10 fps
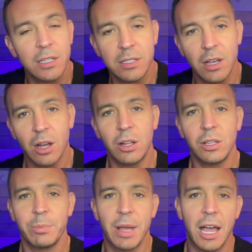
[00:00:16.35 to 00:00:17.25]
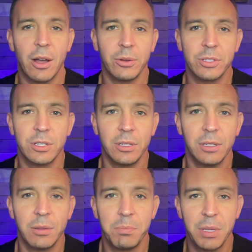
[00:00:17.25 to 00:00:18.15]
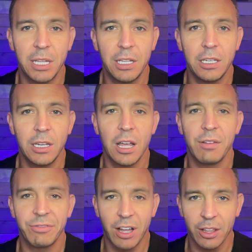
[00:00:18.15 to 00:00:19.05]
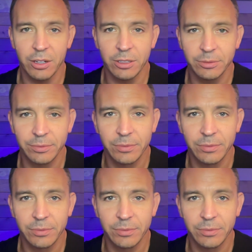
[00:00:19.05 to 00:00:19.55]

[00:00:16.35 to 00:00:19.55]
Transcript: is all about being a father